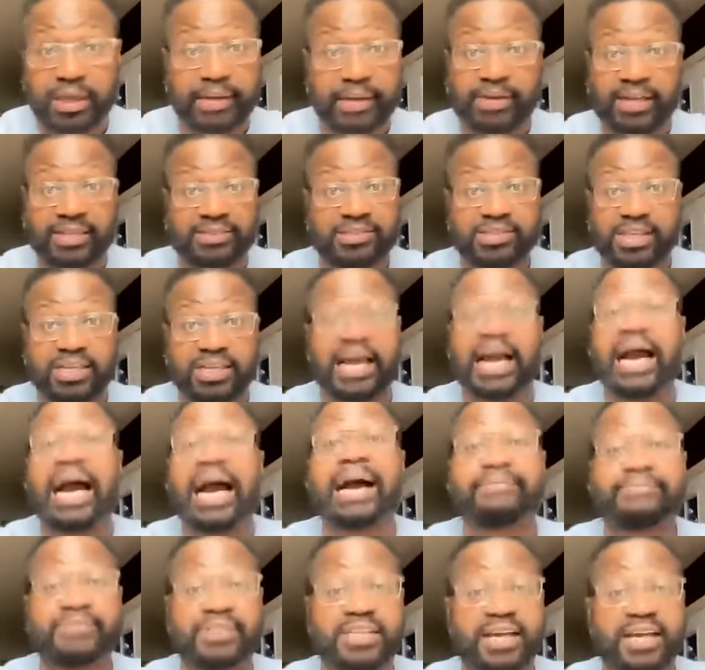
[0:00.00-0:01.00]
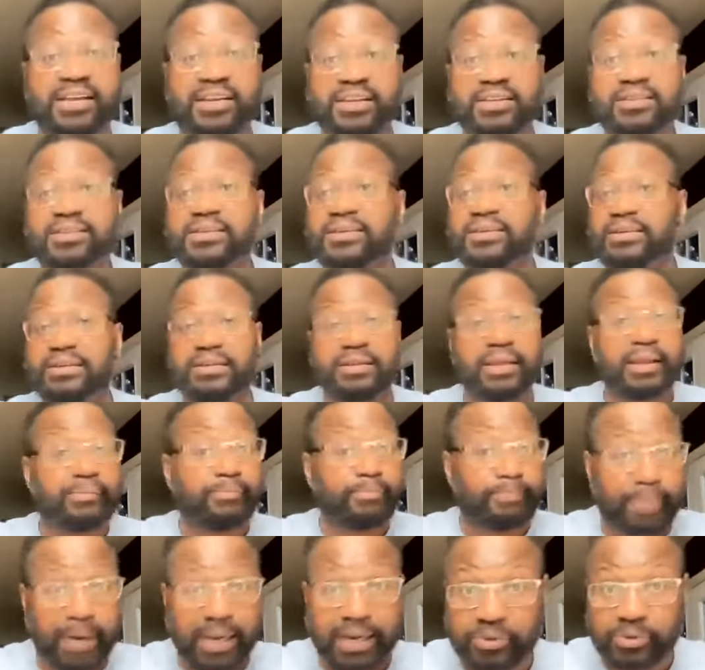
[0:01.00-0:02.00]
I'm not saying I've done it
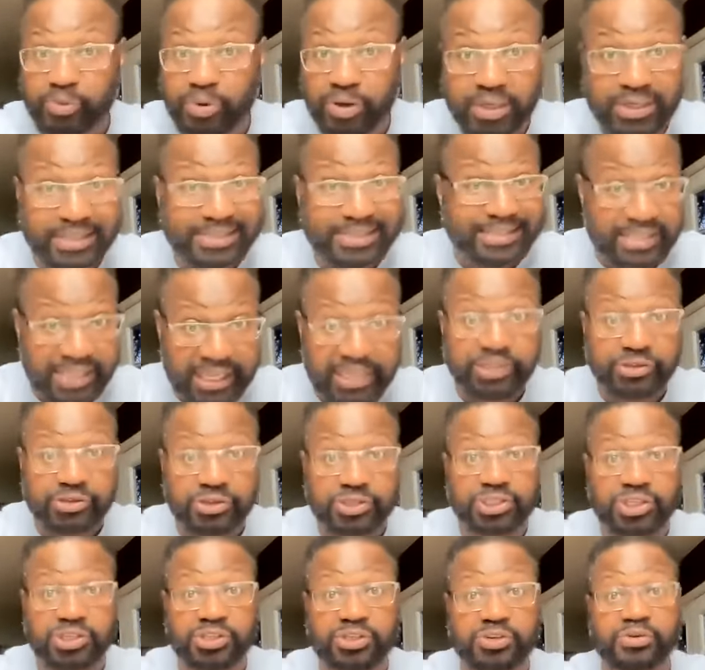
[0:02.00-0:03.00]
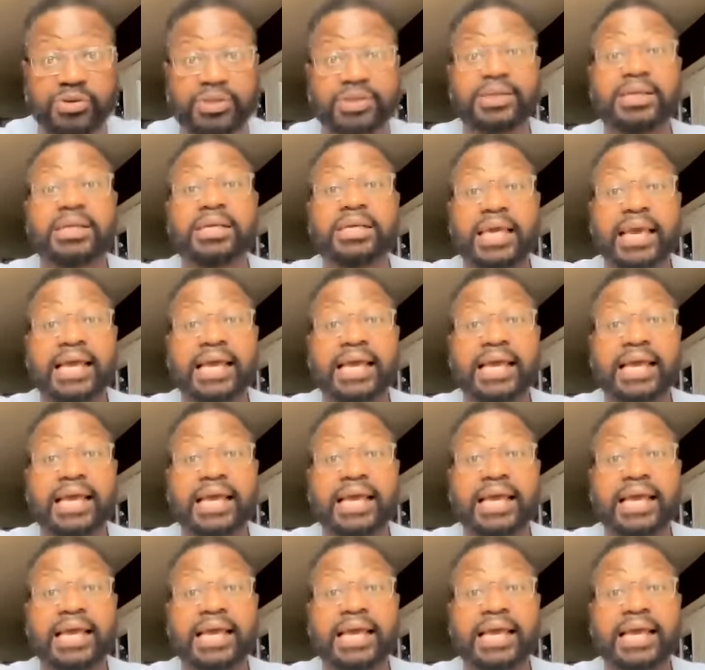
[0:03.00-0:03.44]
and probably will continue to do it